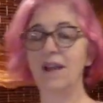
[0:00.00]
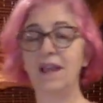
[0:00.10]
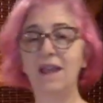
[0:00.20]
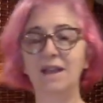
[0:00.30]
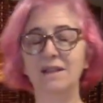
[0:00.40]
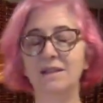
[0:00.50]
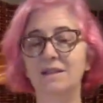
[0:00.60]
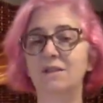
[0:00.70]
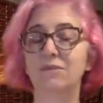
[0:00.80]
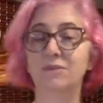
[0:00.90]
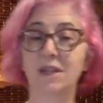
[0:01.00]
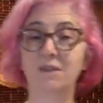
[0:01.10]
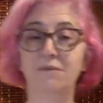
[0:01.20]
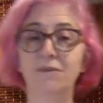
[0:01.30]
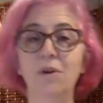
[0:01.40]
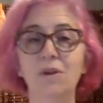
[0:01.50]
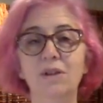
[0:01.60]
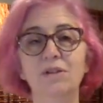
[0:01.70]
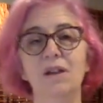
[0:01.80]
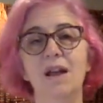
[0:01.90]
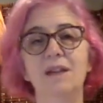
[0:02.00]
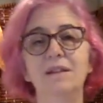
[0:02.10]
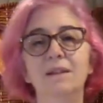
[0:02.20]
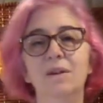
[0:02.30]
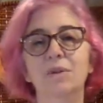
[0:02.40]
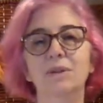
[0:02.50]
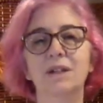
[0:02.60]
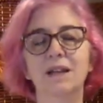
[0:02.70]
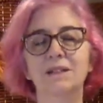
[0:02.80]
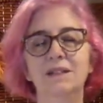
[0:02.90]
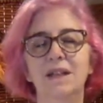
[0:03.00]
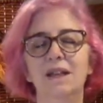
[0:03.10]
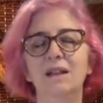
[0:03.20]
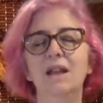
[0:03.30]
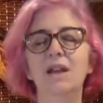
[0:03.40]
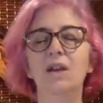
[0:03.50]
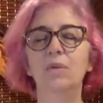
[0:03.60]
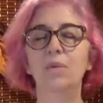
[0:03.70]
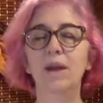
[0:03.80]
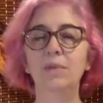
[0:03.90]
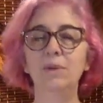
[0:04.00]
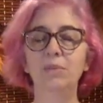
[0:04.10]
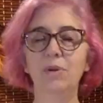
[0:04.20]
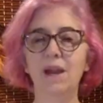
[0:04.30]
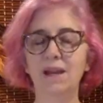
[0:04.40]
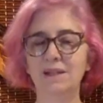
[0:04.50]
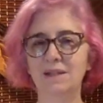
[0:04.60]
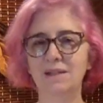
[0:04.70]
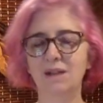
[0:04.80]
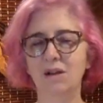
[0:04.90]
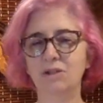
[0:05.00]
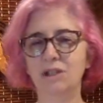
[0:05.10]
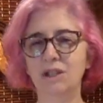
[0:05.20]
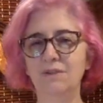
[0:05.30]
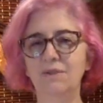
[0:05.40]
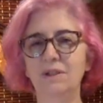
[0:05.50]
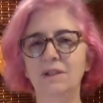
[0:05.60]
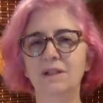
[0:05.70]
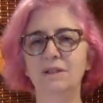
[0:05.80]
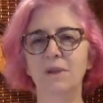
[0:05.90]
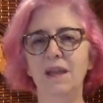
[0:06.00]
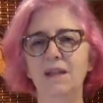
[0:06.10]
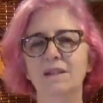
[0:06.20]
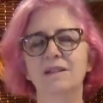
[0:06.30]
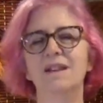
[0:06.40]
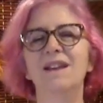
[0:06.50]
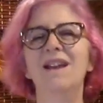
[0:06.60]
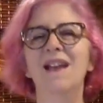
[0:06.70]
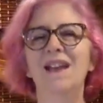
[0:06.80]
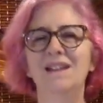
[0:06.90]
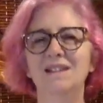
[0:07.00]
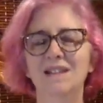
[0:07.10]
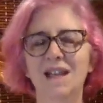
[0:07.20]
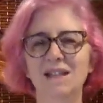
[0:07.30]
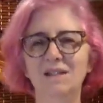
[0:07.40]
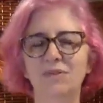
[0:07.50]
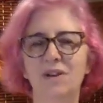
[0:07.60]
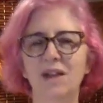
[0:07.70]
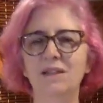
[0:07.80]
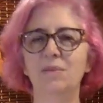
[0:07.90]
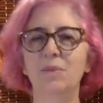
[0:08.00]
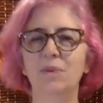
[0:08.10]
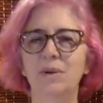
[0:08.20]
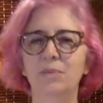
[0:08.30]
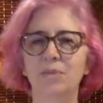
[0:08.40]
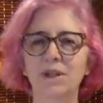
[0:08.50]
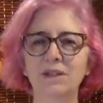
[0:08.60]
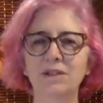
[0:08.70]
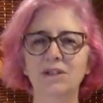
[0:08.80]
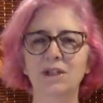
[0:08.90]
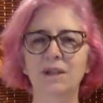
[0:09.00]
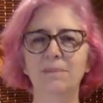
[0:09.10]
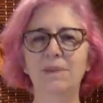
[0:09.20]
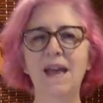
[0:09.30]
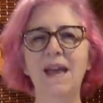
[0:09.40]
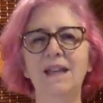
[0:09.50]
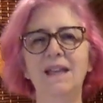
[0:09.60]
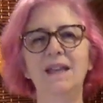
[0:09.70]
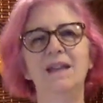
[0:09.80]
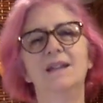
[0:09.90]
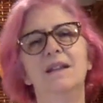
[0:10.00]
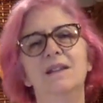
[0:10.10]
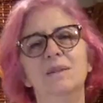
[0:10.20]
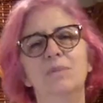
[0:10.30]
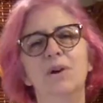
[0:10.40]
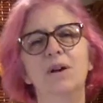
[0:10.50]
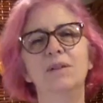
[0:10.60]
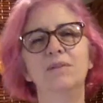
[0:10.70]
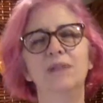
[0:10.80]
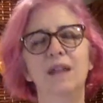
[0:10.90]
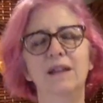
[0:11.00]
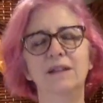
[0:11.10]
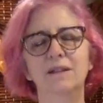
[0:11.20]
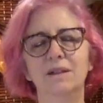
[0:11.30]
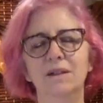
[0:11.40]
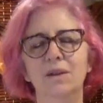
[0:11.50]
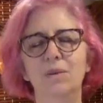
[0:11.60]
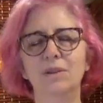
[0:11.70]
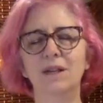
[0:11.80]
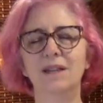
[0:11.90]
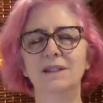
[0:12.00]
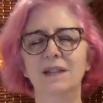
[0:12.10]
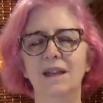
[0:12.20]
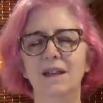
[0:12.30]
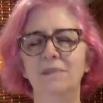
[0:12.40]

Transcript: hands and stay focused on the lower dantian. When we practice, our chi field expands and intensifies. We want to bring the chi back in as a ball of light to the lower dantian